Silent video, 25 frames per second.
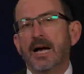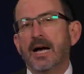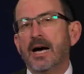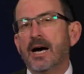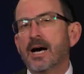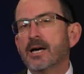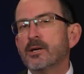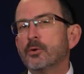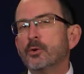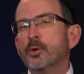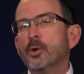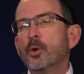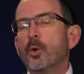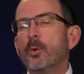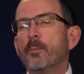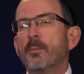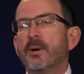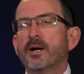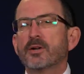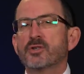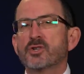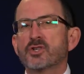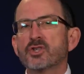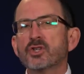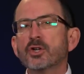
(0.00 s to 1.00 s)
I don't know
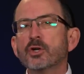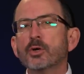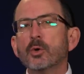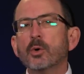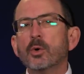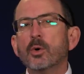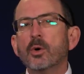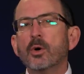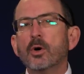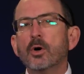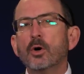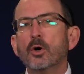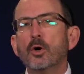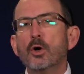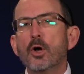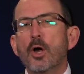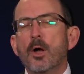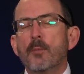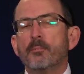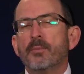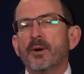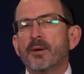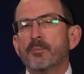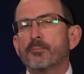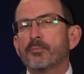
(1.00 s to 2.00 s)
about you,
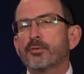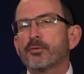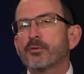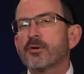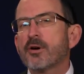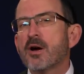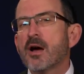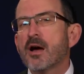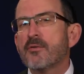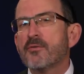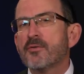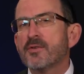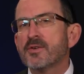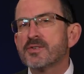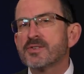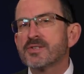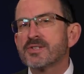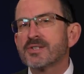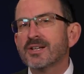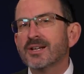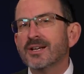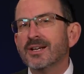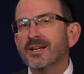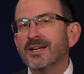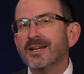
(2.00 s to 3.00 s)
but
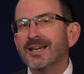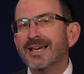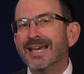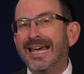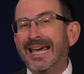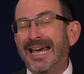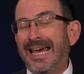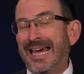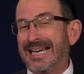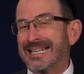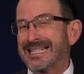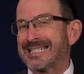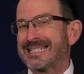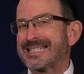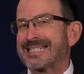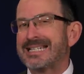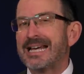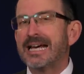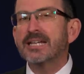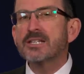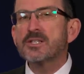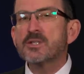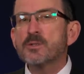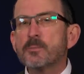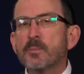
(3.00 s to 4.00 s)
prophecy
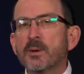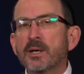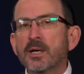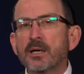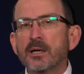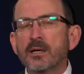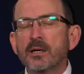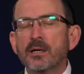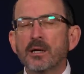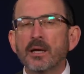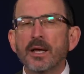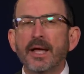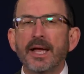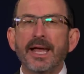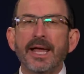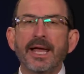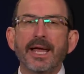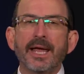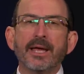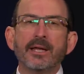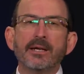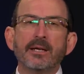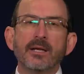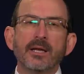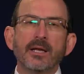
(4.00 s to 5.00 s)
excites me
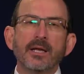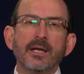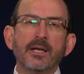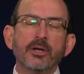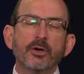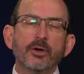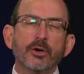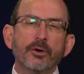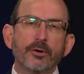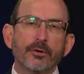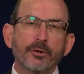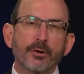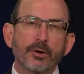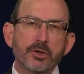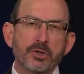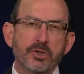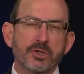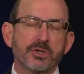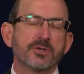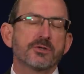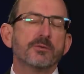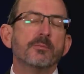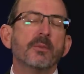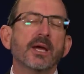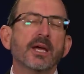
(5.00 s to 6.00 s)
and
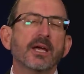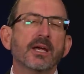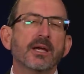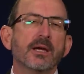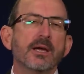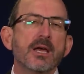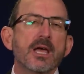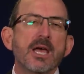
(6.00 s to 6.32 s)
encourages me.